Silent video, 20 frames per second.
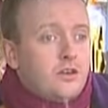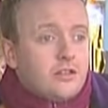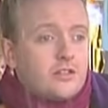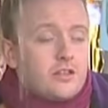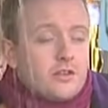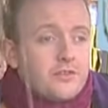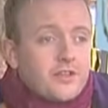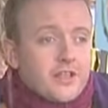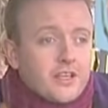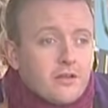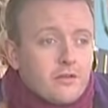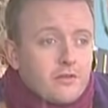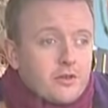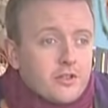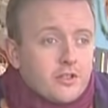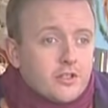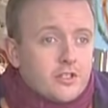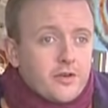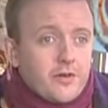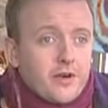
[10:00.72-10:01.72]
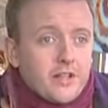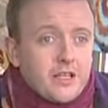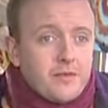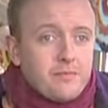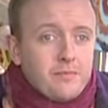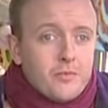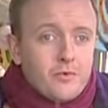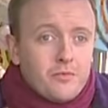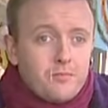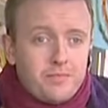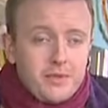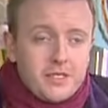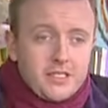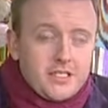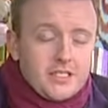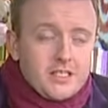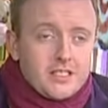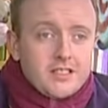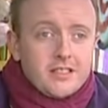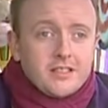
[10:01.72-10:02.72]
Don't think I'm going to do any more
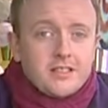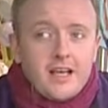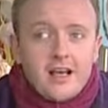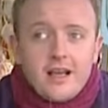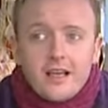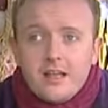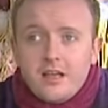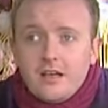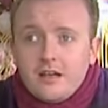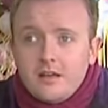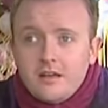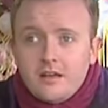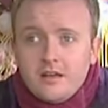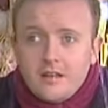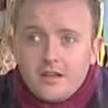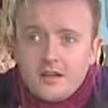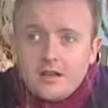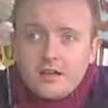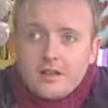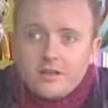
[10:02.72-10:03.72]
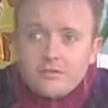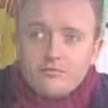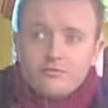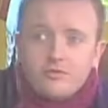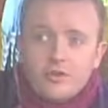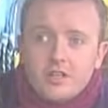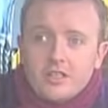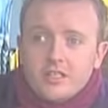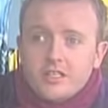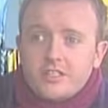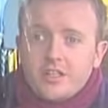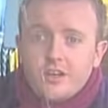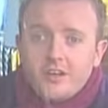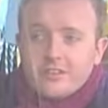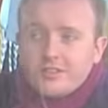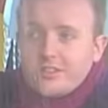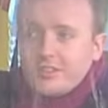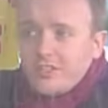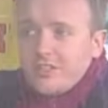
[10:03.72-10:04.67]
business today. I'm really starting to